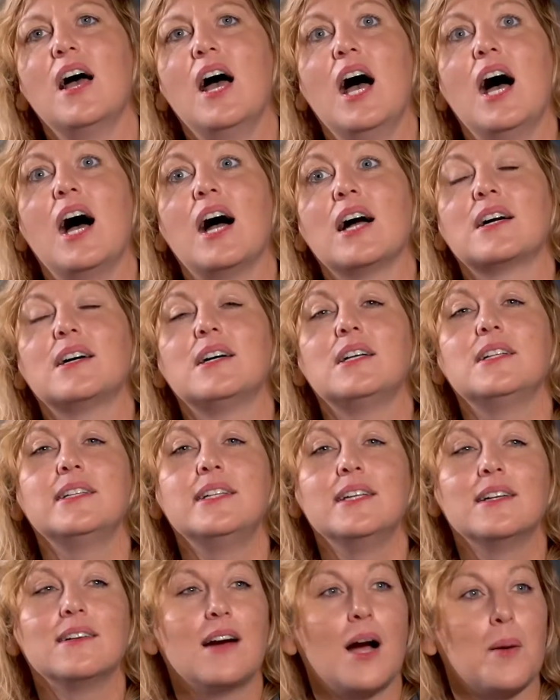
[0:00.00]
a
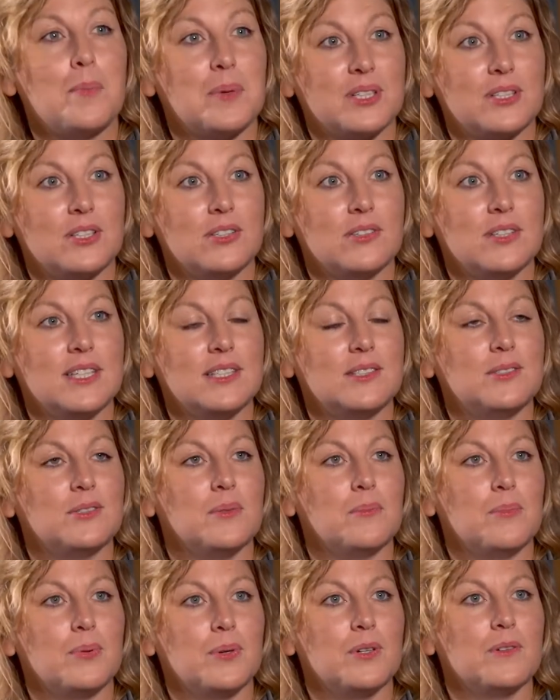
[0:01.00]
clear opportunity to
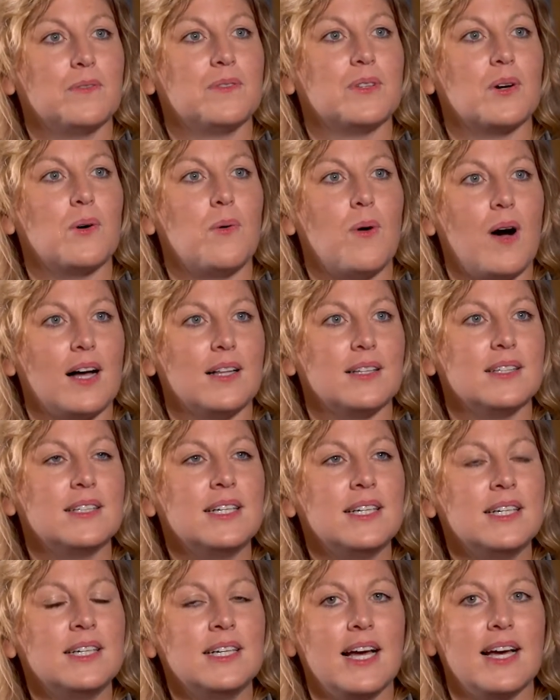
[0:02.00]
improve the
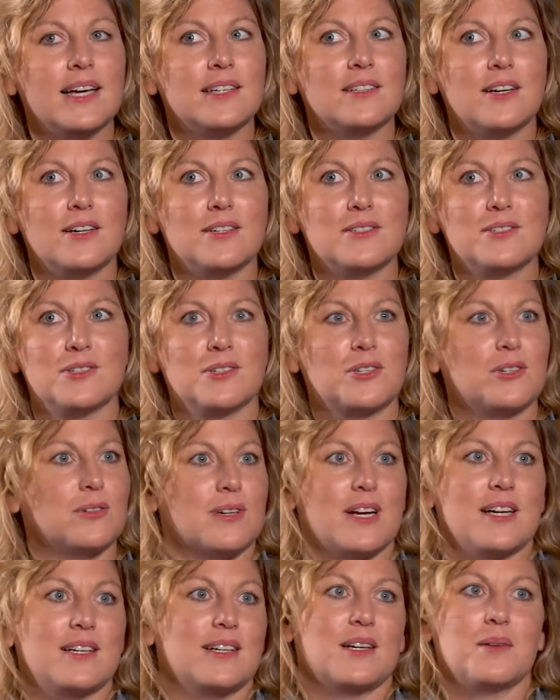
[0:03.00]
quality and also
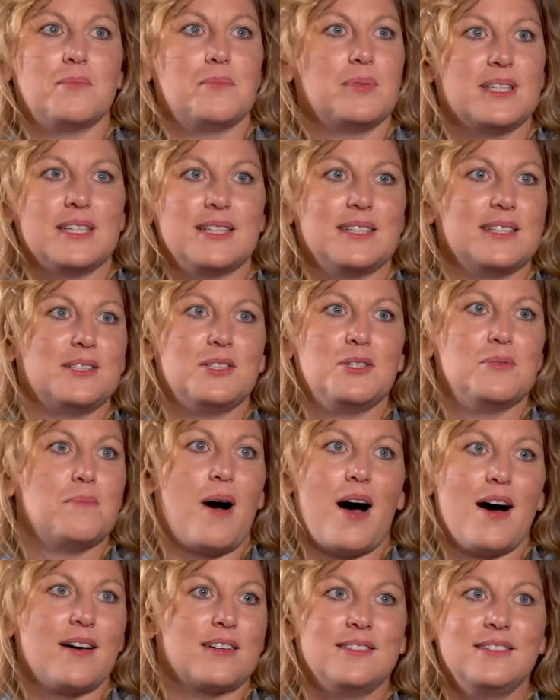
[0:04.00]
create a completely new
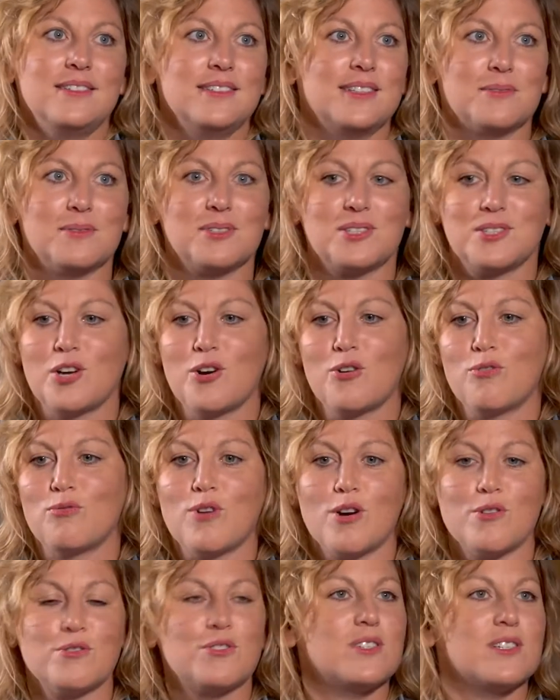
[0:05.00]
model. There was no
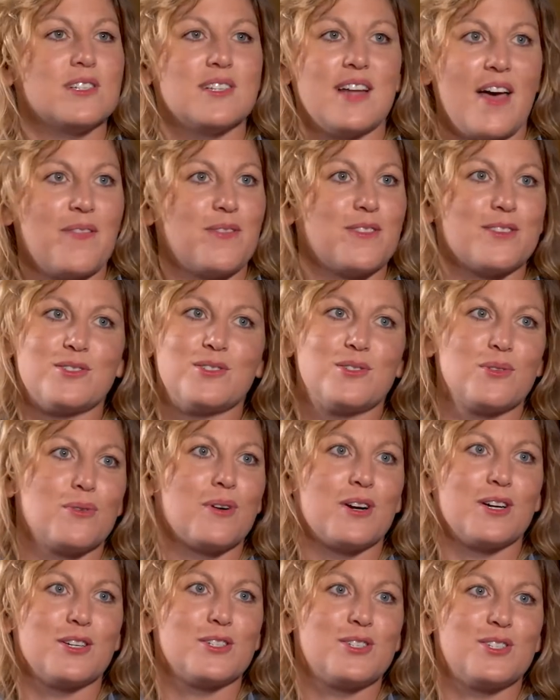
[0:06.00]
roasted at the
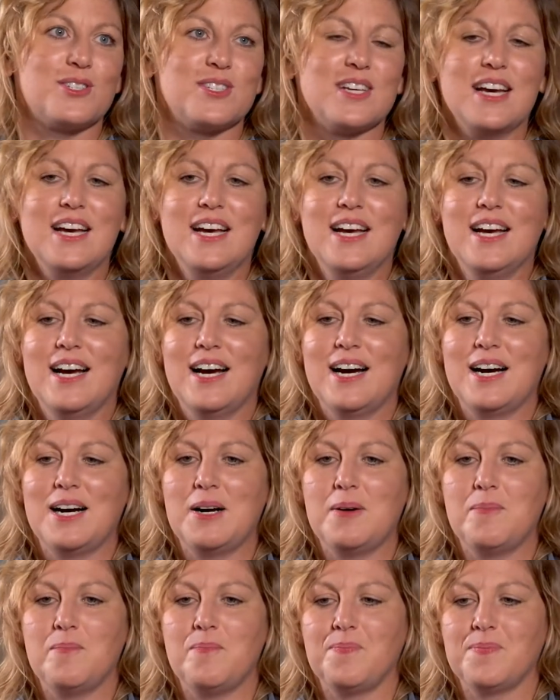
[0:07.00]
source,
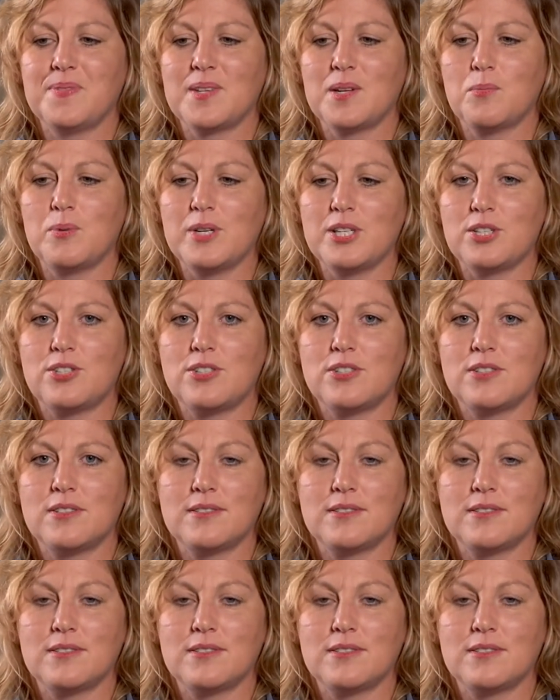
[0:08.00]
which